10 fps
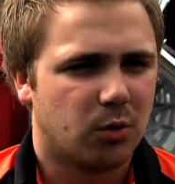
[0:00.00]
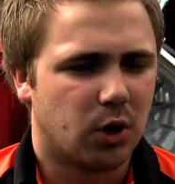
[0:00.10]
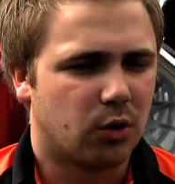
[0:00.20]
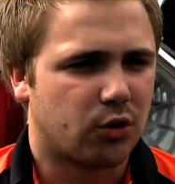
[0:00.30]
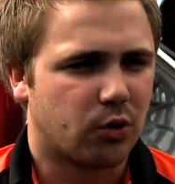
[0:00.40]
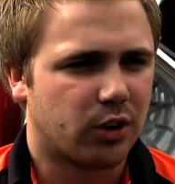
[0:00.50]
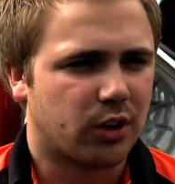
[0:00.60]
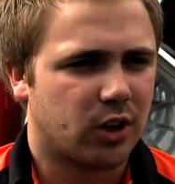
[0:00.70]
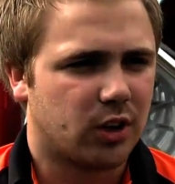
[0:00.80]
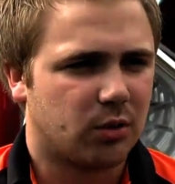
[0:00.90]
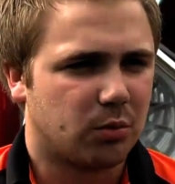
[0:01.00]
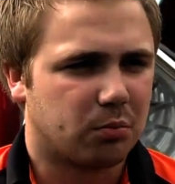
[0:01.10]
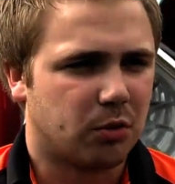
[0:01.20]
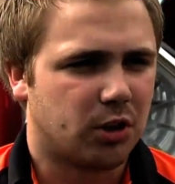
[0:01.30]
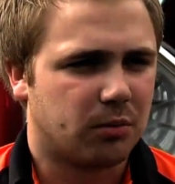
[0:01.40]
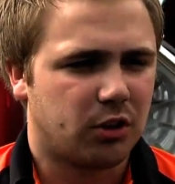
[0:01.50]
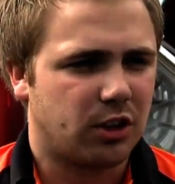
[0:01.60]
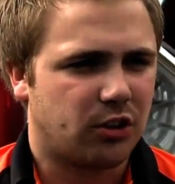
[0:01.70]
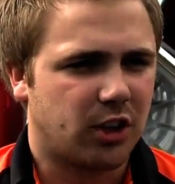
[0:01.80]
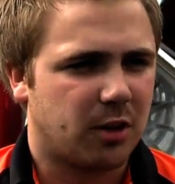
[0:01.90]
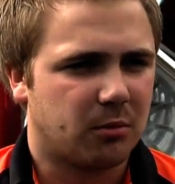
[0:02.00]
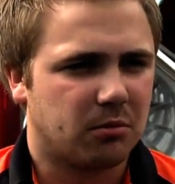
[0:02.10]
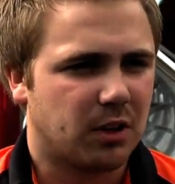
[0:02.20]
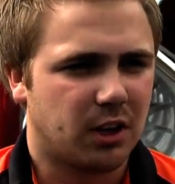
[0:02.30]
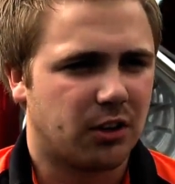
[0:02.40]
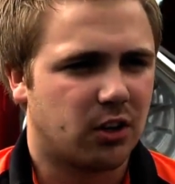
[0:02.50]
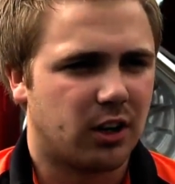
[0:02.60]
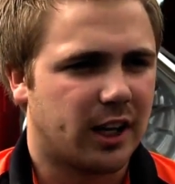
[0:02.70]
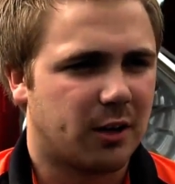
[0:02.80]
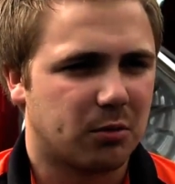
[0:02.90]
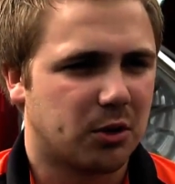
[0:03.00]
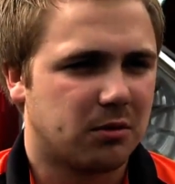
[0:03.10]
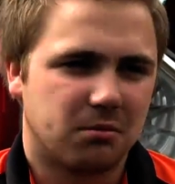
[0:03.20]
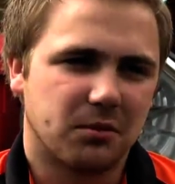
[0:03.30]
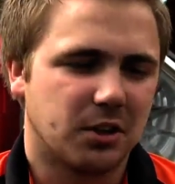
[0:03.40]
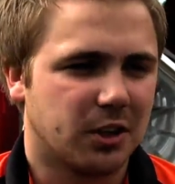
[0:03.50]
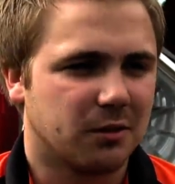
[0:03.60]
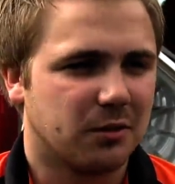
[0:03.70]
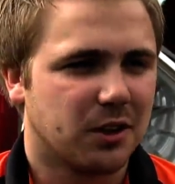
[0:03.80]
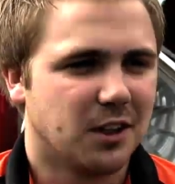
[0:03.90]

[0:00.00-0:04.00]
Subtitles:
world touring car, DTM, anything like that, but, you know,